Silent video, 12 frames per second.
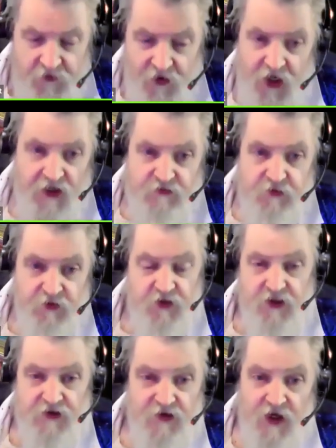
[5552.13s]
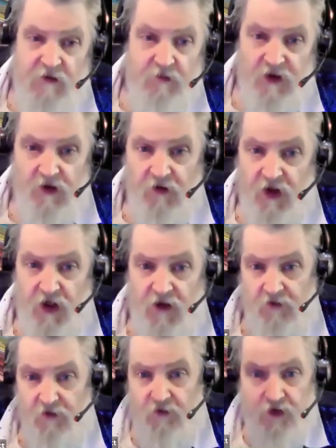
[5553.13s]
realize what they're saying, but okay, I
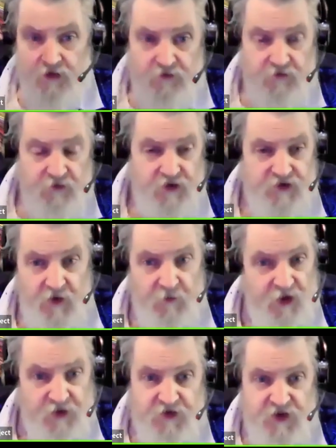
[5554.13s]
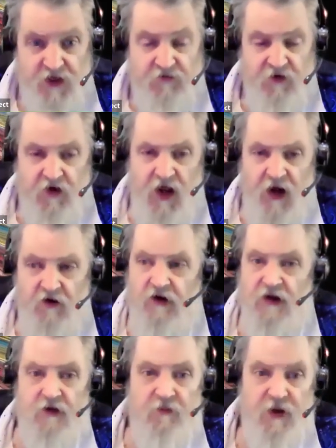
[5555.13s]
don't want to, that makes me sound very
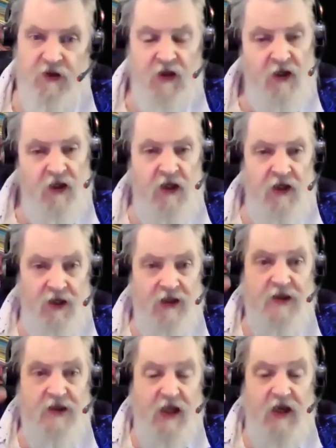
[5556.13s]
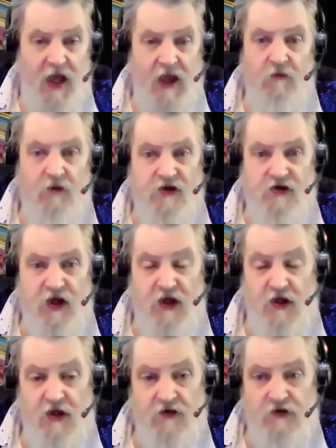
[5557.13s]
arrogant. But in their language,
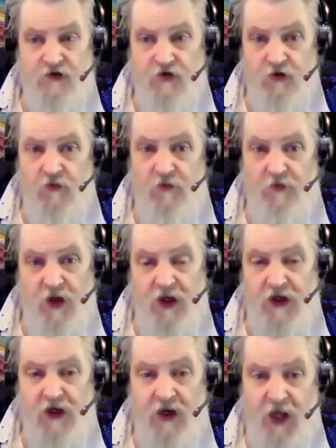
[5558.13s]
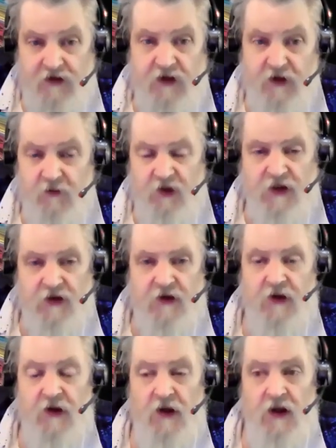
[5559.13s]
they assume enlightenment.
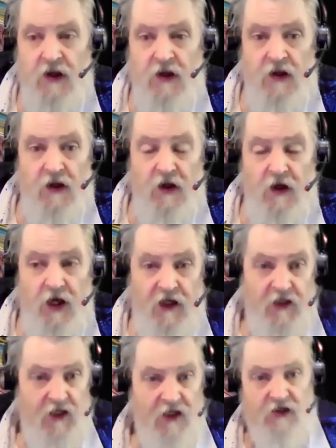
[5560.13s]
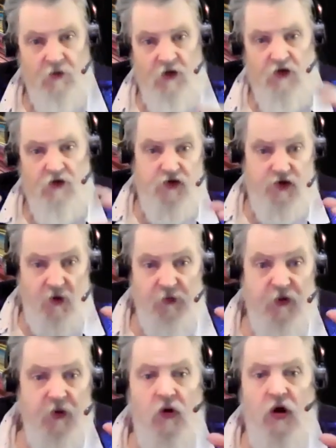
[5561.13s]
At least when you stop
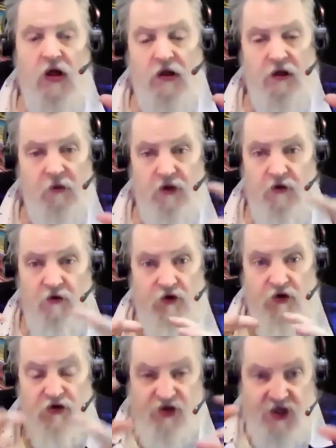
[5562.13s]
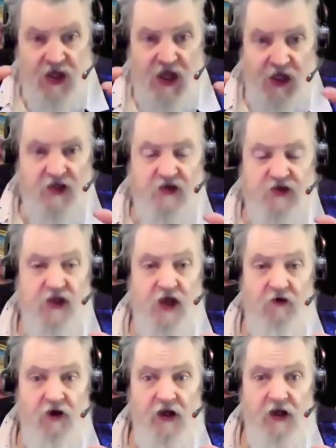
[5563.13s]
the world, when you see energy
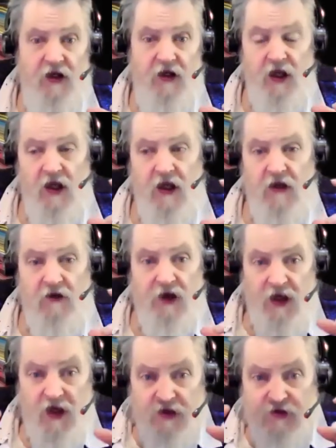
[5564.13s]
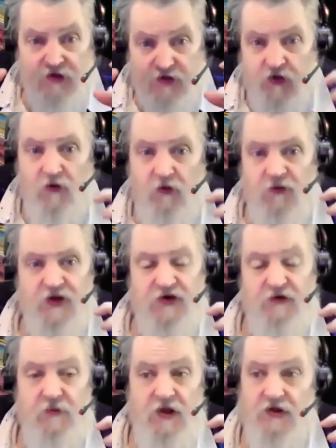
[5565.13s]
directly, they assume
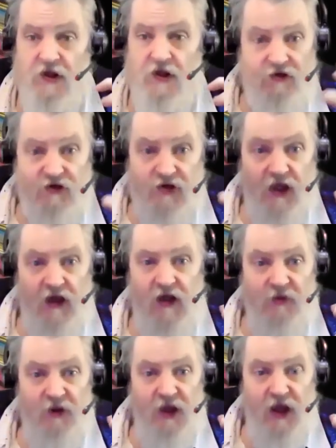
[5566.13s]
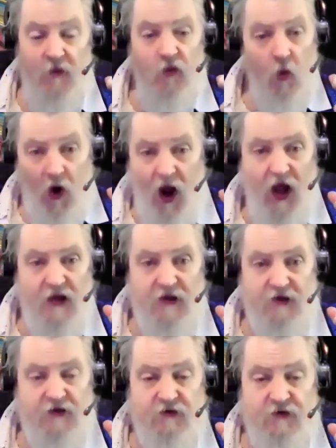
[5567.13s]
this means that you suddenly become
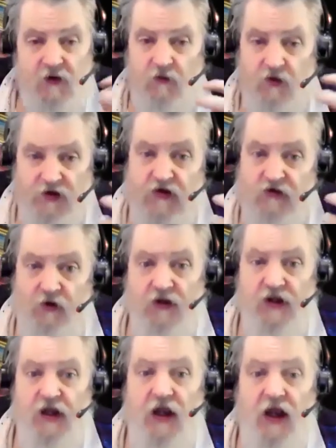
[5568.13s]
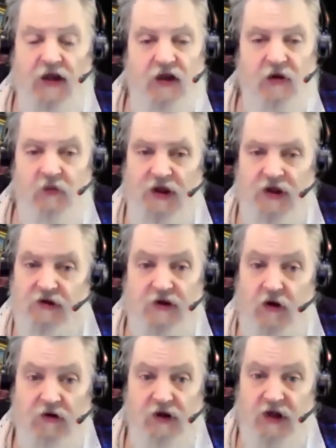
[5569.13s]
wise, which is what enlightened means.
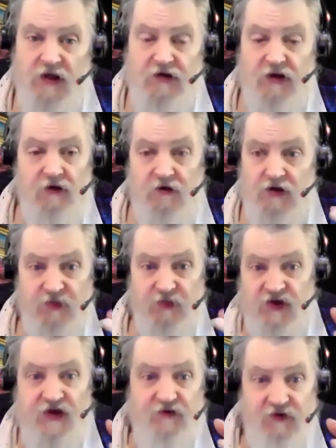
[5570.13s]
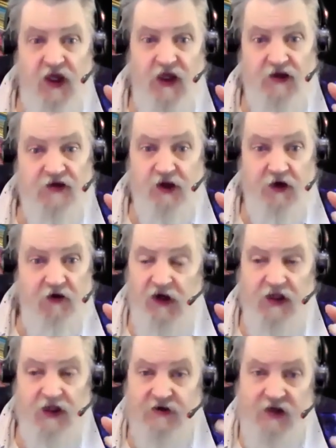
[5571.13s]
No, it doesn't. You're just perceiving energy
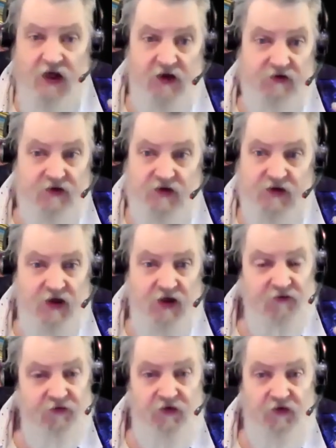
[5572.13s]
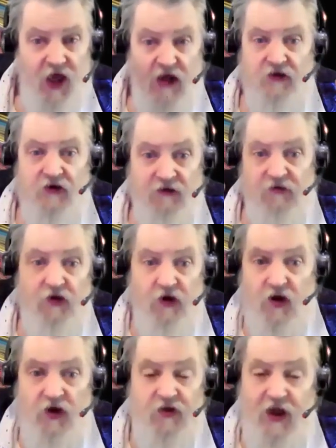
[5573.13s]
directly. It's like you're just in a different reality. You have to
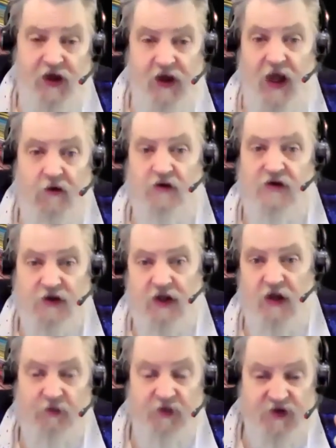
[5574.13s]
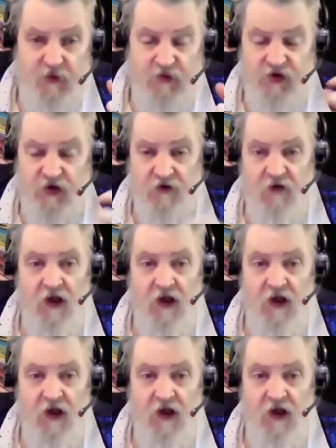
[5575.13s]
learn that language and that perception.